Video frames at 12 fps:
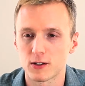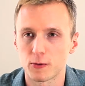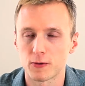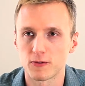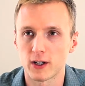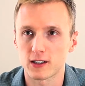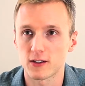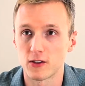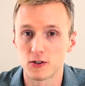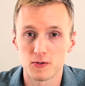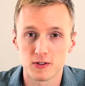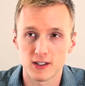to reflect the
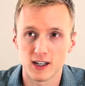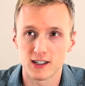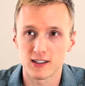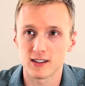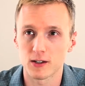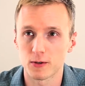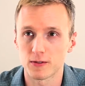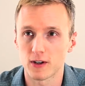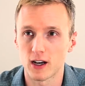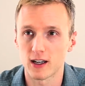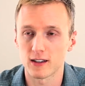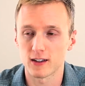new studies that we've
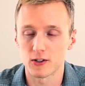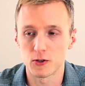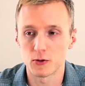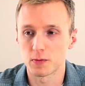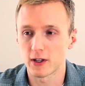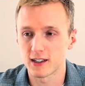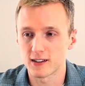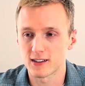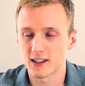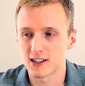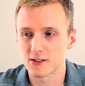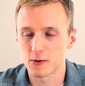got, the new plate
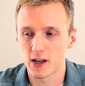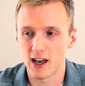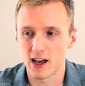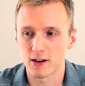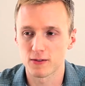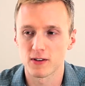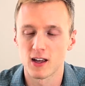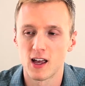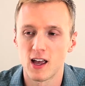designs we have.